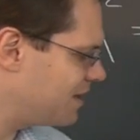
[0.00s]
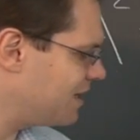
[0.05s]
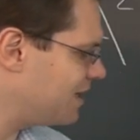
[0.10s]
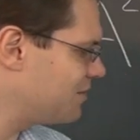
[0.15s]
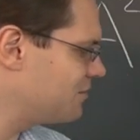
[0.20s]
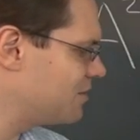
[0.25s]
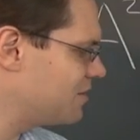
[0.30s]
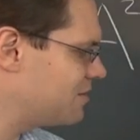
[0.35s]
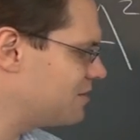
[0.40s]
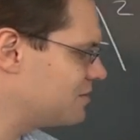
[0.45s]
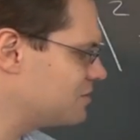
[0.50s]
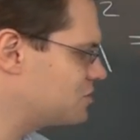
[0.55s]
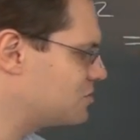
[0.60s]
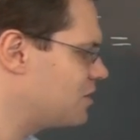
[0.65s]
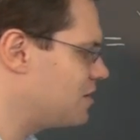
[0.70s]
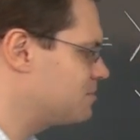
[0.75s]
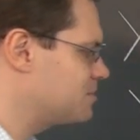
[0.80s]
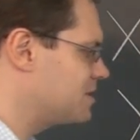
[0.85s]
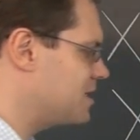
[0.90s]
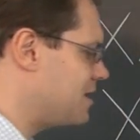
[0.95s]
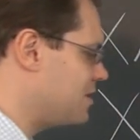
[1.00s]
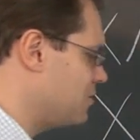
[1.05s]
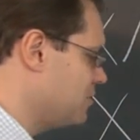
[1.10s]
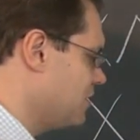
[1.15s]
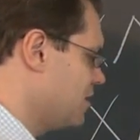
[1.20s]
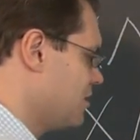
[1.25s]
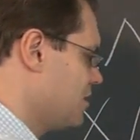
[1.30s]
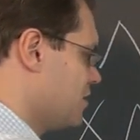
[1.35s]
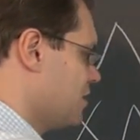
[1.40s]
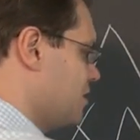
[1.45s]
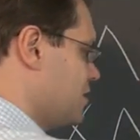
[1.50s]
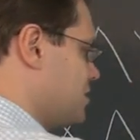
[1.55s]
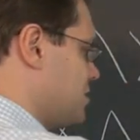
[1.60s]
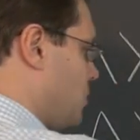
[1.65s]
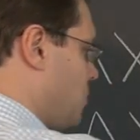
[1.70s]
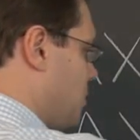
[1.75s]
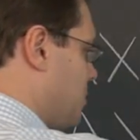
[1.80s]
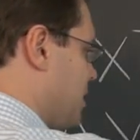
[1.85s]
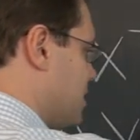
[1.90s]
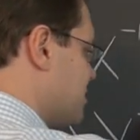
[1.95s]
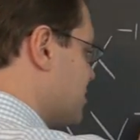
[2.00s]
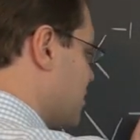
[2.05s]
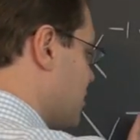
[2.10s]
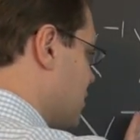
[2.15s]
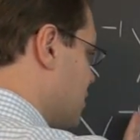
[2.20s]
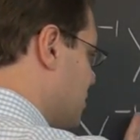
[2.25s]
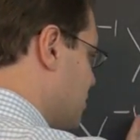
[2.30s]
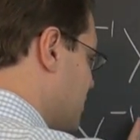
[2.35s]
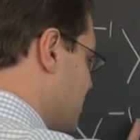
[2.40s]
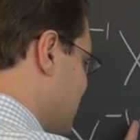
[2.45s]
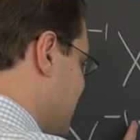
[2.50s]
Everything drops out, so we must conclude